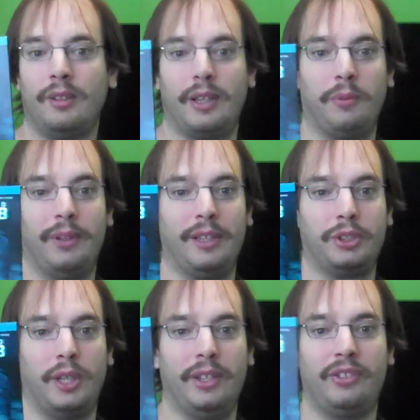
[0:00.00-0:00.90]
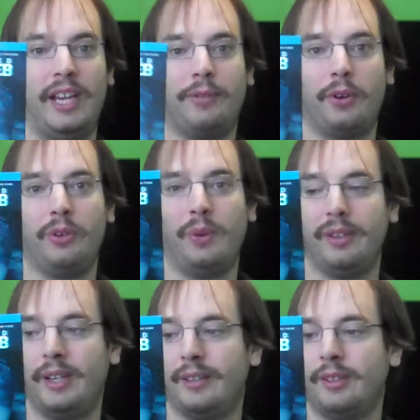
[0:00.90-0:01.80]
like when they're trying to save her and
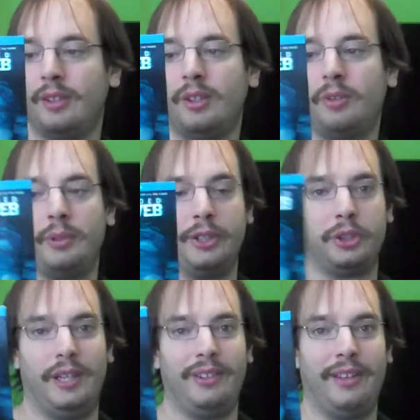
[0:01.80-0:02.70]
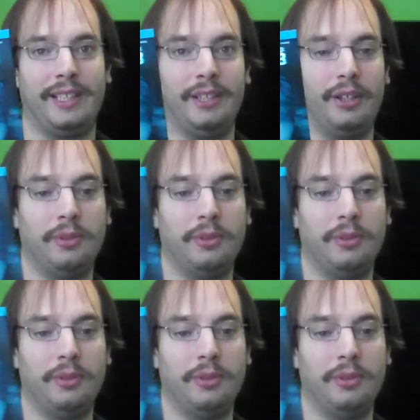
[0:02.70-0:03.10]
whatnot. They're trying to like,